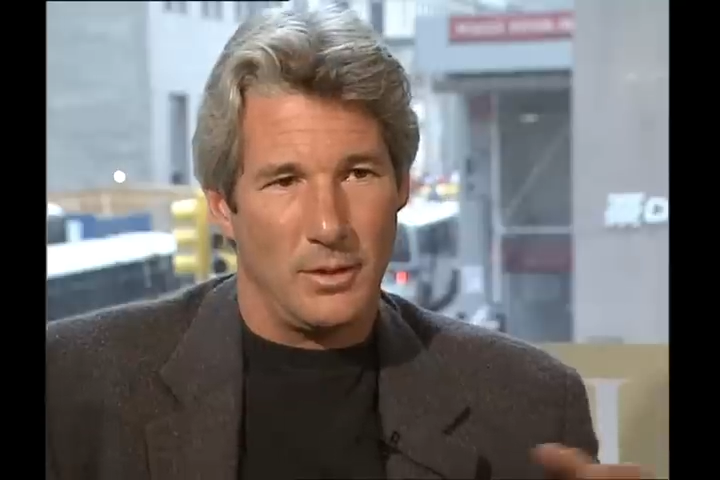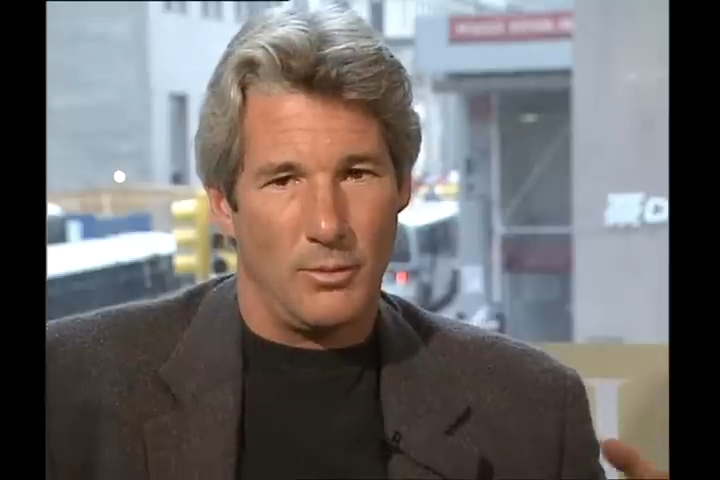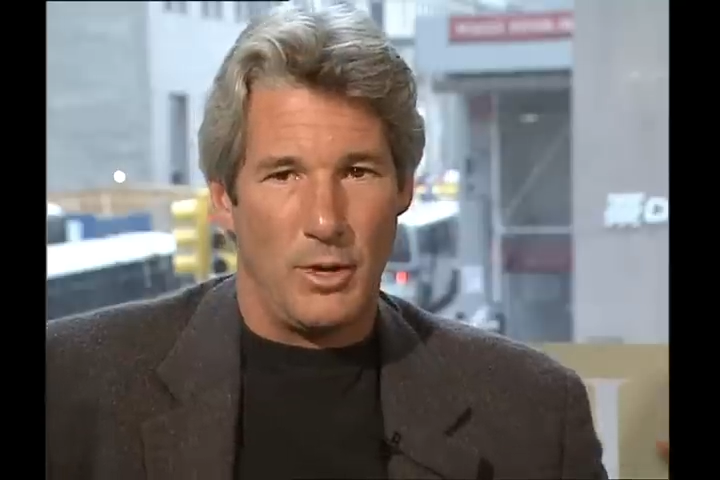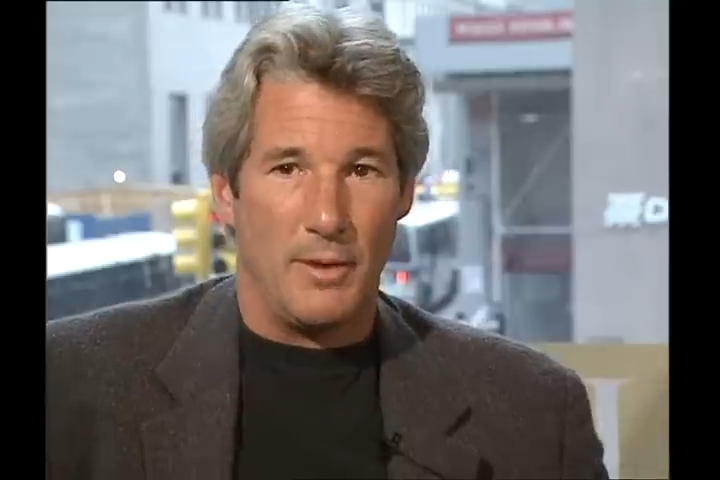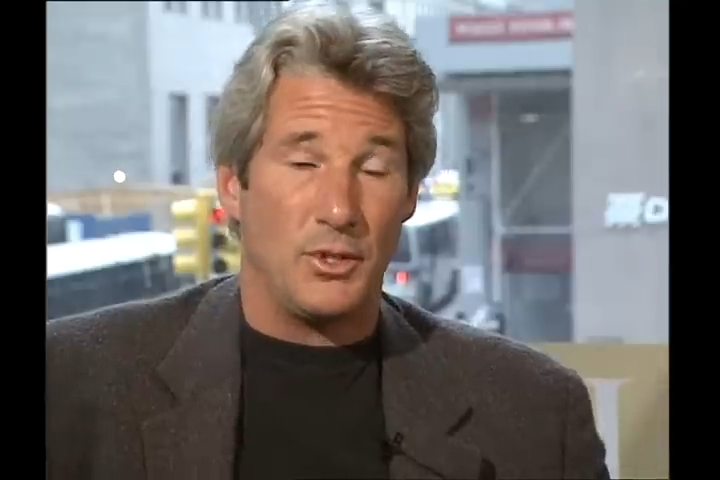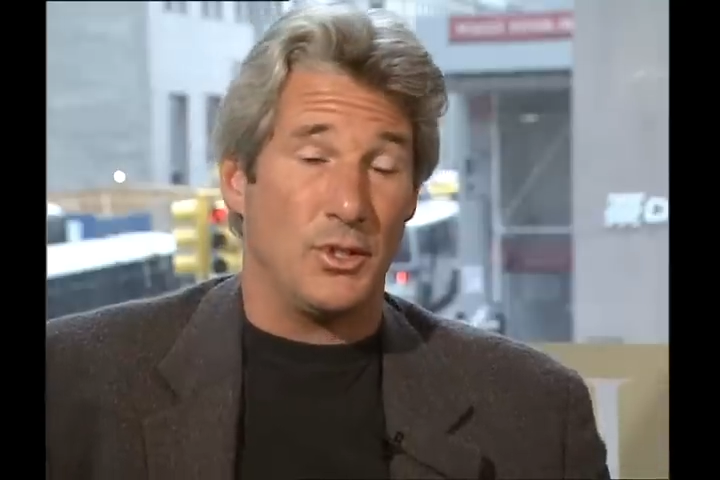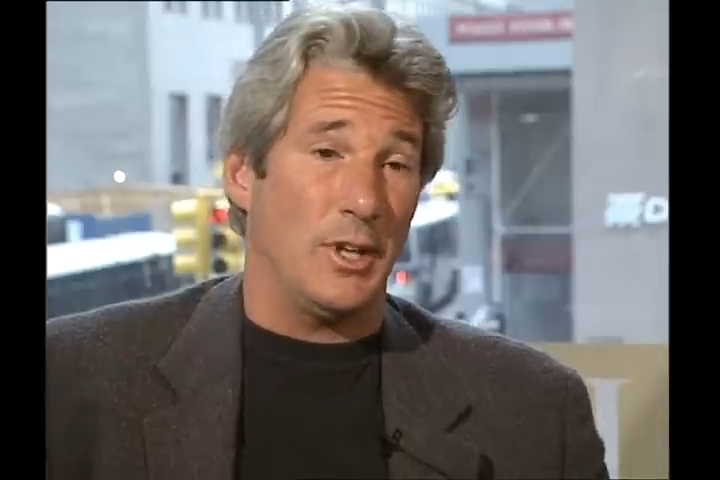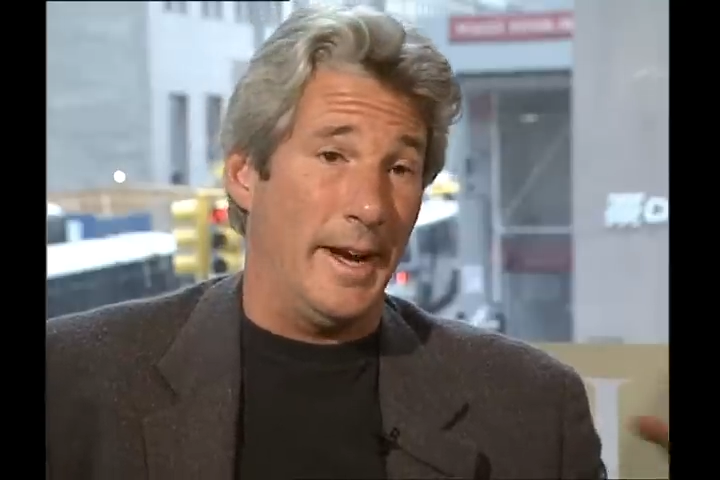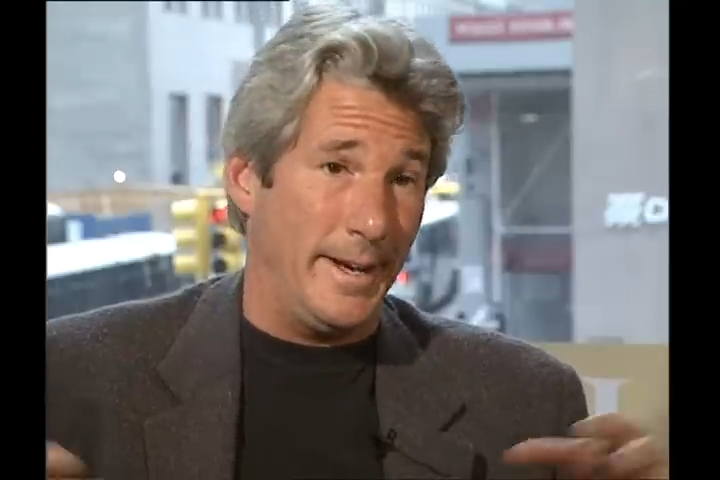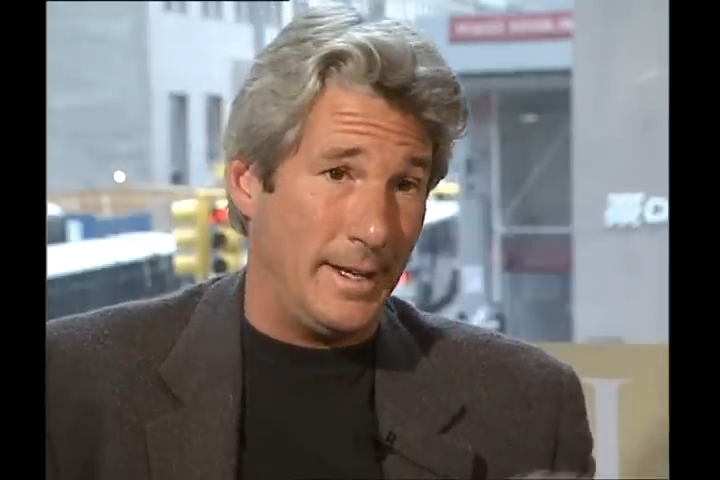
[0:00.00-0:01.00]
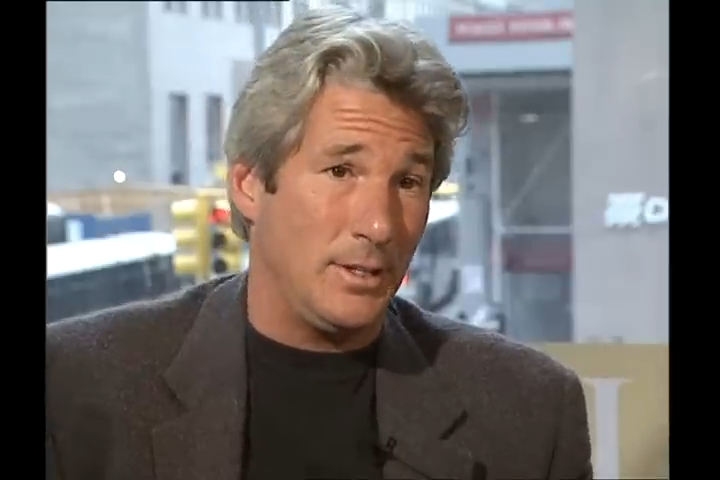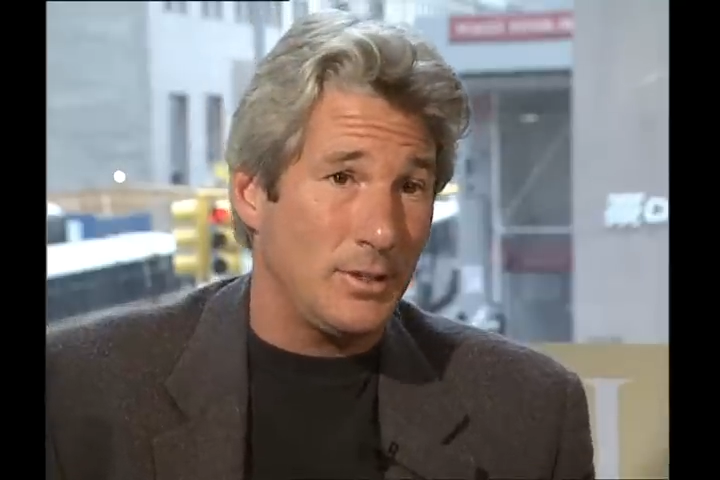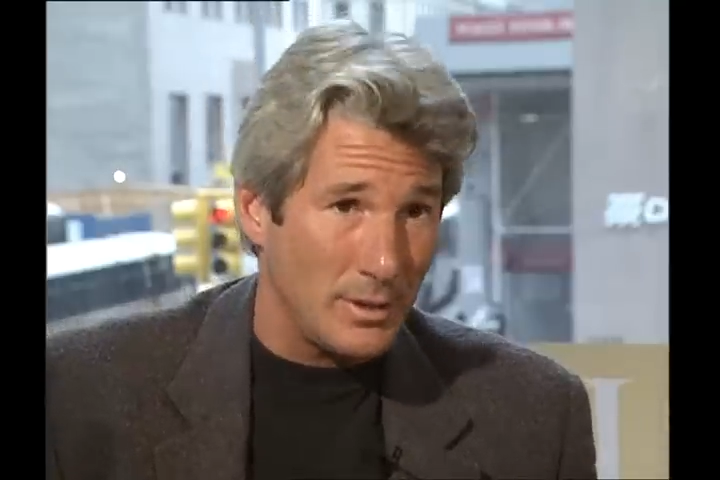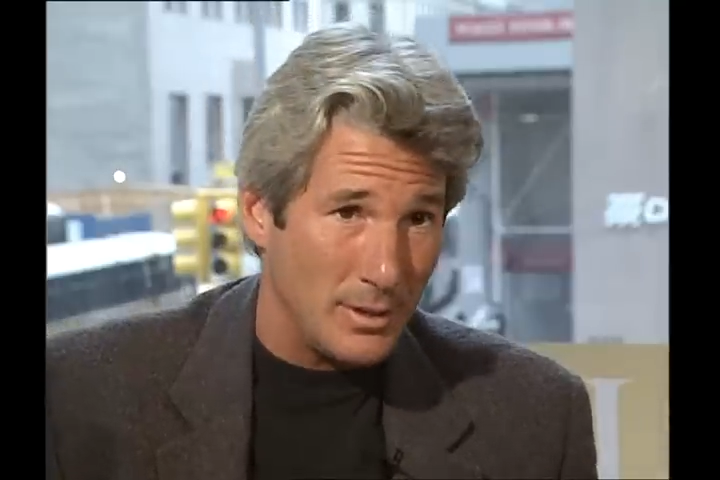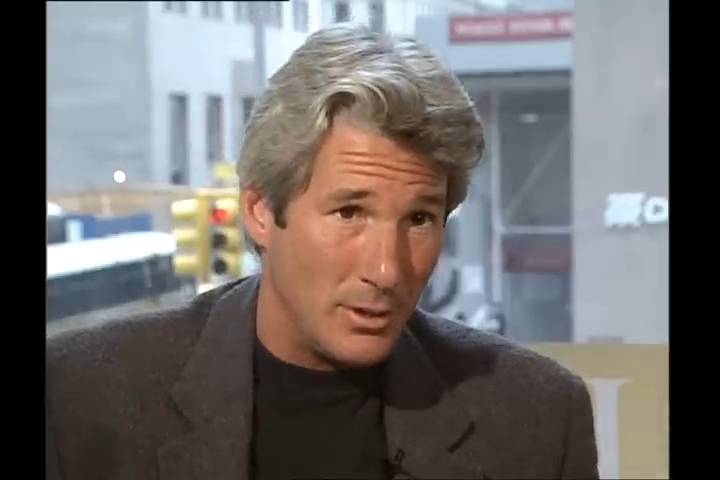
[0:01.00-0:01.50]
we have
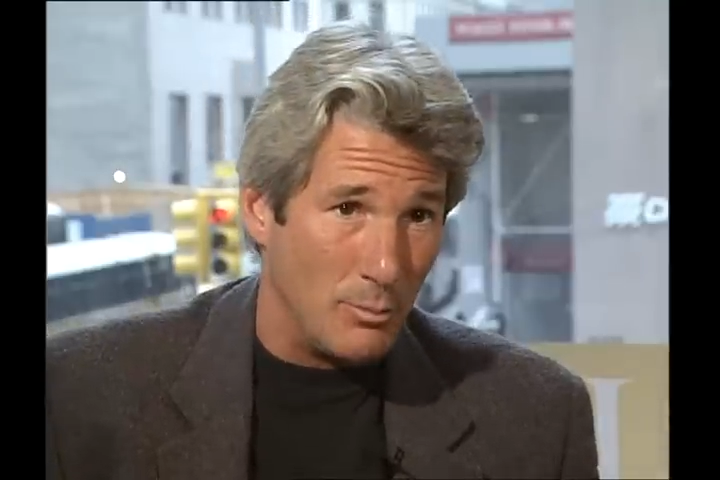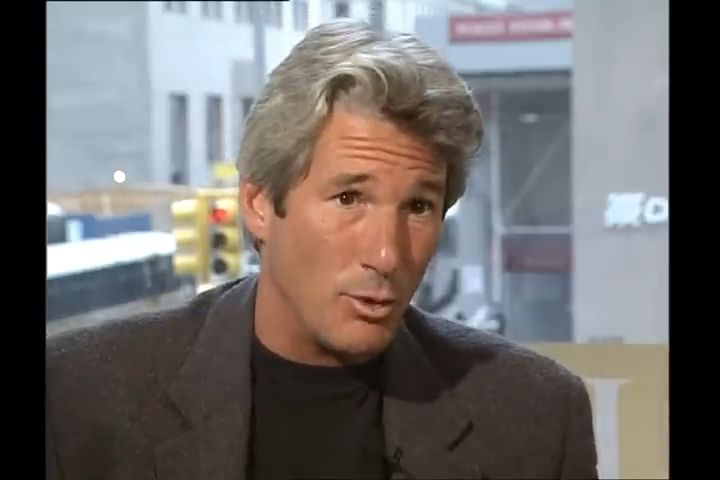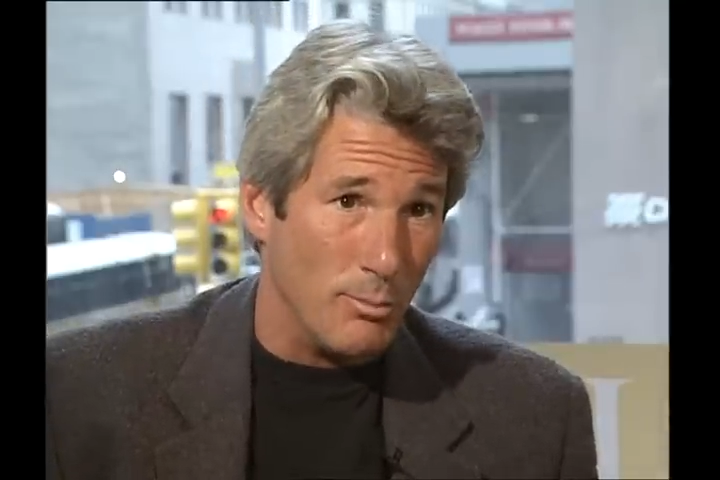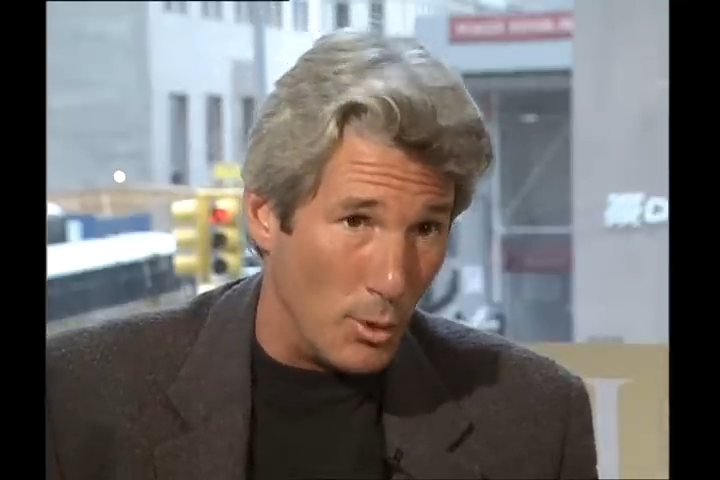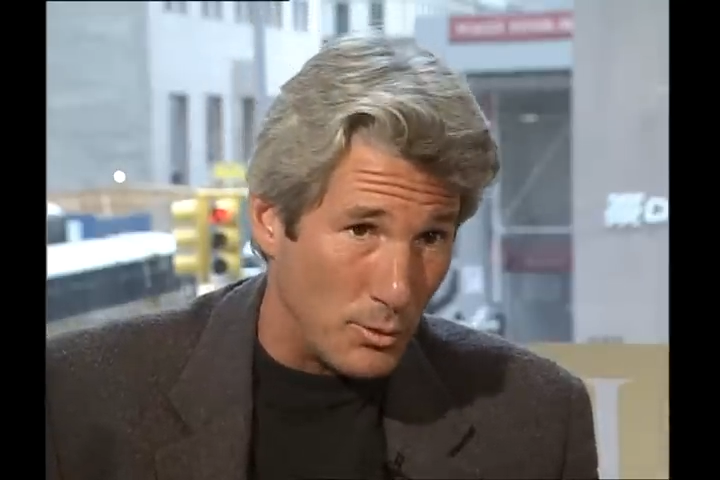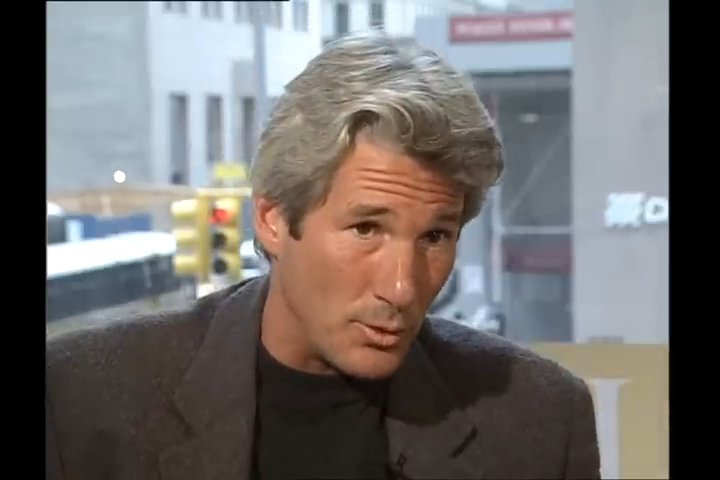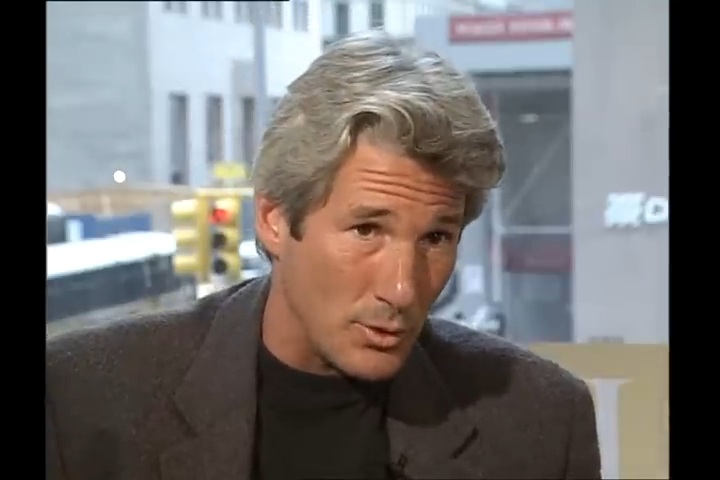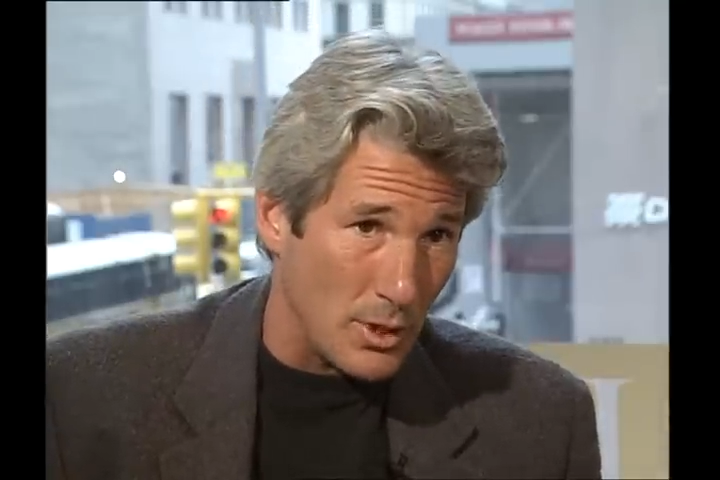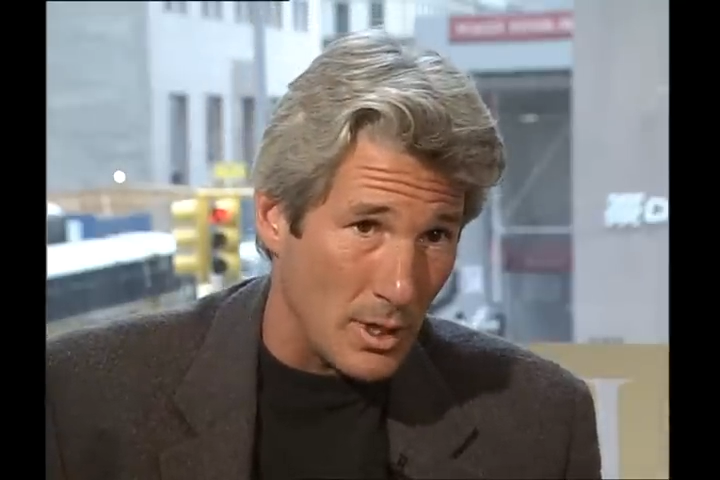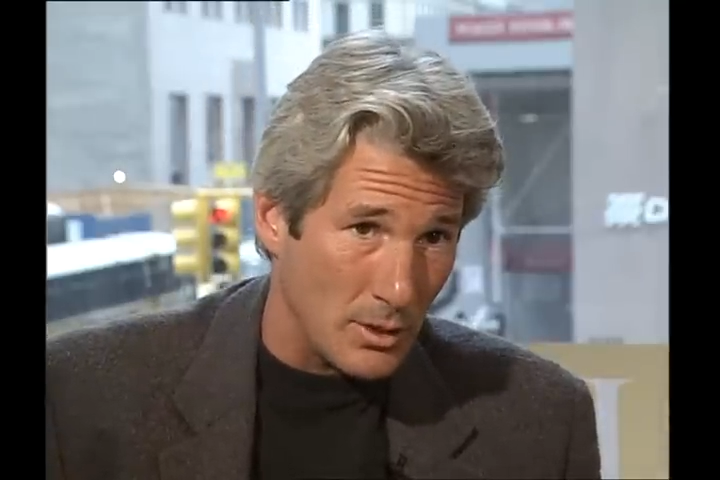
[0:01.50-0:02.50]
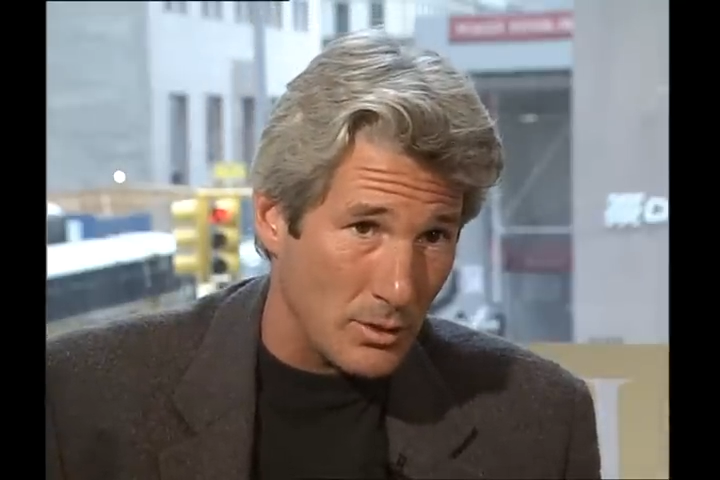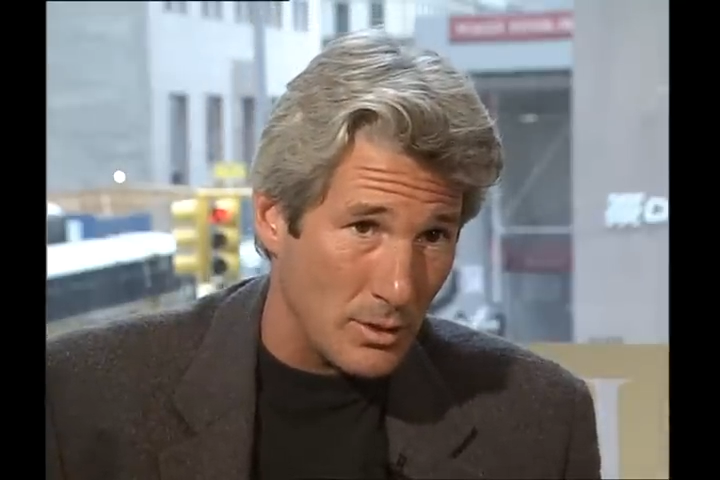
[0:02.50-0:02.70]
societies that promote those things.